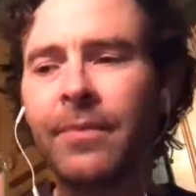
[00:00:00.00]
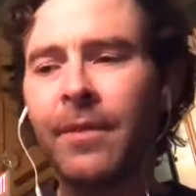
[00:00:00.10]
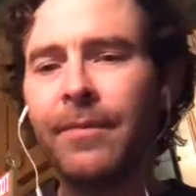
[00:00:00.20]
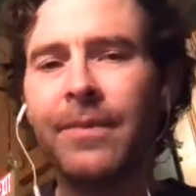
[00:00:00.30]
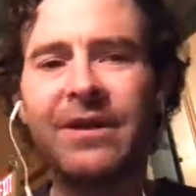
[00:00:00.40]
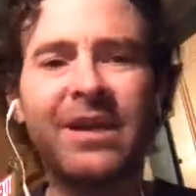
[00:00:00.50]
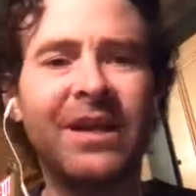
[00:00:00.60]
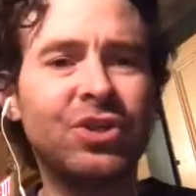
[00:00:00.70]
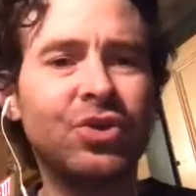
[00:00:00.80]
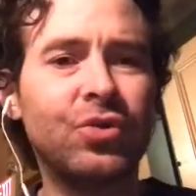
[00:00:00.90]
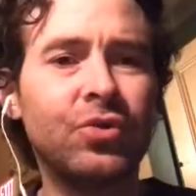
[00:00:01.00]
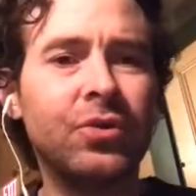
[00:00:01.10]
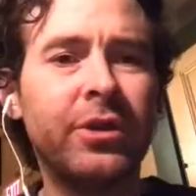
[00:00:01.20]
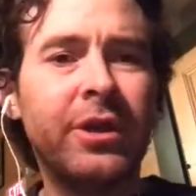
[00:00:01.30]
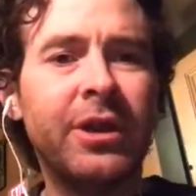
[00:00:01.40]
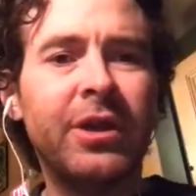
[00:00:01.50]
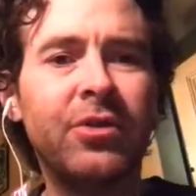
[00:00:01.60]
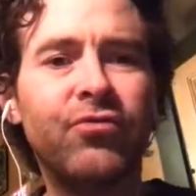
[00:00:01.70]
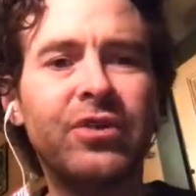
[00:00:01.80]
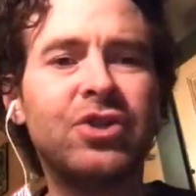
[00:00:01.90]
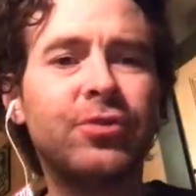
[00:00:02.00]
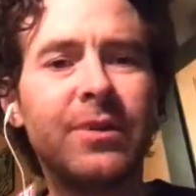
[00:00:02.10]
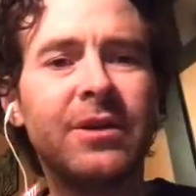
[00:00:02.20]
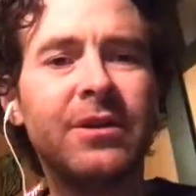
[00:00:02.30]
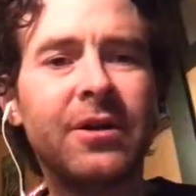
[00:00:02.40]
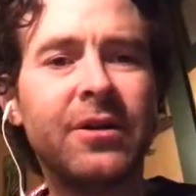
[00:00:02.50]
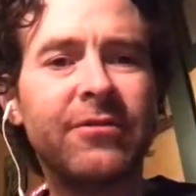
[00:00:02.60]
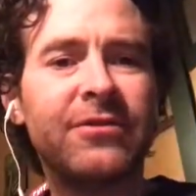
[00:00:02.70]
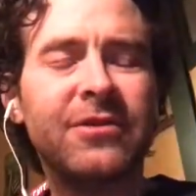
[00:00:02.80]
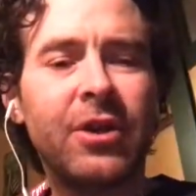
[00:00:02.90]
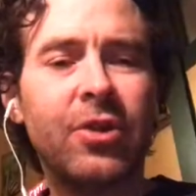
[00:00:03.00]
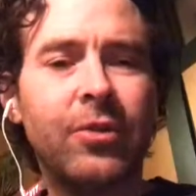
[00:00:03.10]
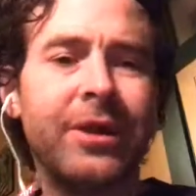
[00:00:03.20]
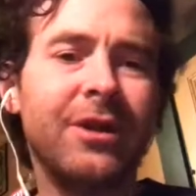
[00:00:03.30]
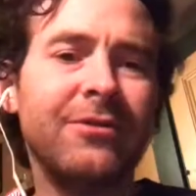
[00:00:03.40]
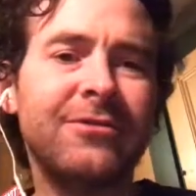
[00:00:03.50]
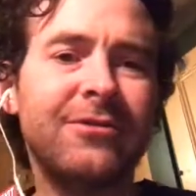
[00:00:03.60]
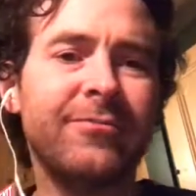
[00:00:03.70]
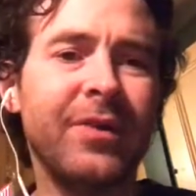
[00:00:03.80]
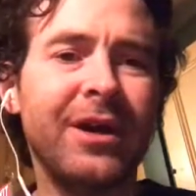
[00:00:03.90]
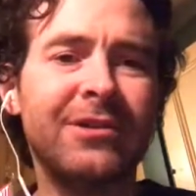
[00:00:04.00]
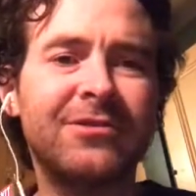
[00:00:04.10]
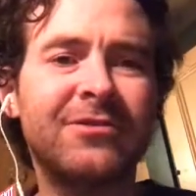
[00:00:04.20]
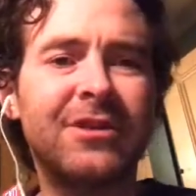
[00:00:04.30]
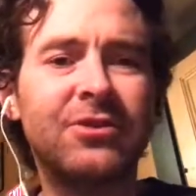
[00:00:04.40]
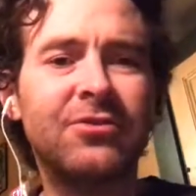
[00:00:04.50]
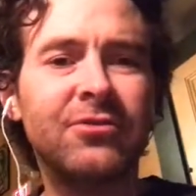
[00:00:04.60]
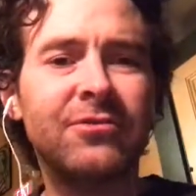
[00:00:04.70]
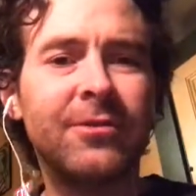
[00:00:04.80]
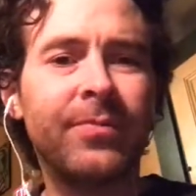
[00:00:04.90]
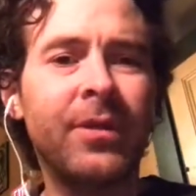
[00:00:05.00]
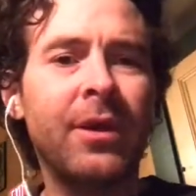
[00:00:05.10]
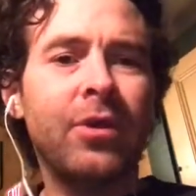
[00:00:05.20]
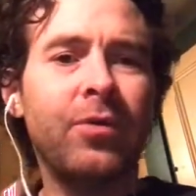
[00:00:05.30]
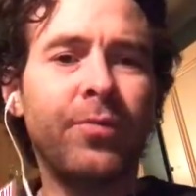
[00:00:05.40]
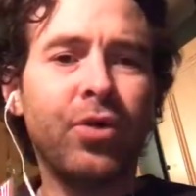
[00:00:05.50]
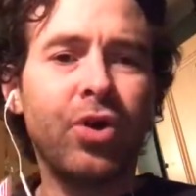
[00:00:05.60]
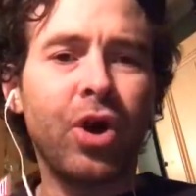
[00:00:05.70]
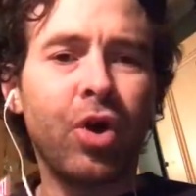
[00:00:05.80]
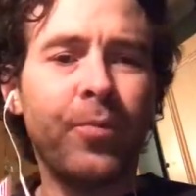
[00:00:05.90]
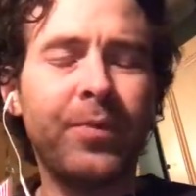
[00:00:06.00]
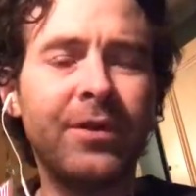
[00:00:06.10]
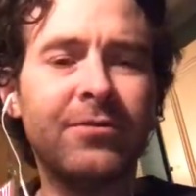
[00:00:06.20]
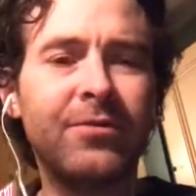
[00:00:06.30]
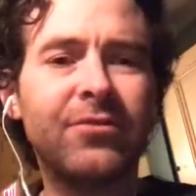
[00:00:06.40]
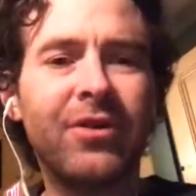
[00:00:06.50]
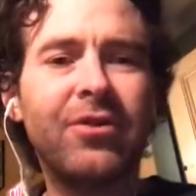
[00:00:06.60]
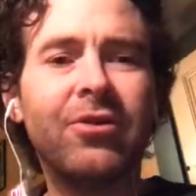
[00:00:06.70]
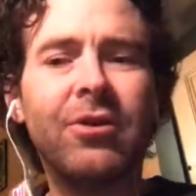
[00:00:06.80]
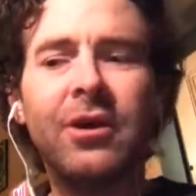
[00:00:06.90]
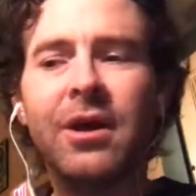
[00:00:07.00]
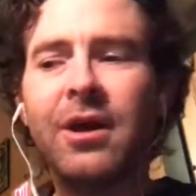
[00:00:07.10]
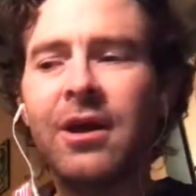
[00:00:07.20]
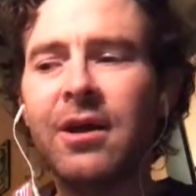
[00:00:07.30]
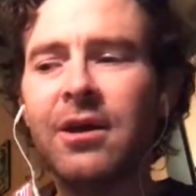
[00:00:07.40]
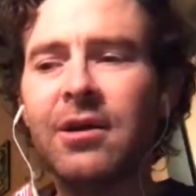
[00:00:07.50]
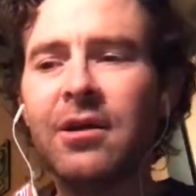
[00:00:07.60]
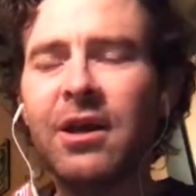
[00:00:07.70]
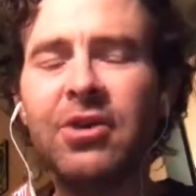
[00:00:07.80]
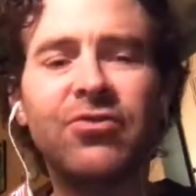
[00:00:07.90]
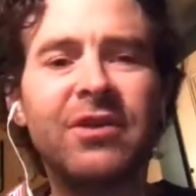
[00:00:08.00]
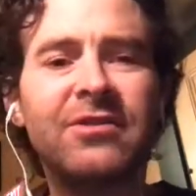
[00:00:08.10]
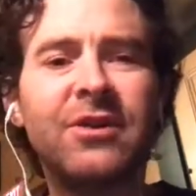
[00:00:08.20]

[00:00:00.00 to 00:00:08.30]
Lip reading: potential enrichment of psychoanalysis by existentialism. The book opens with a rather interesting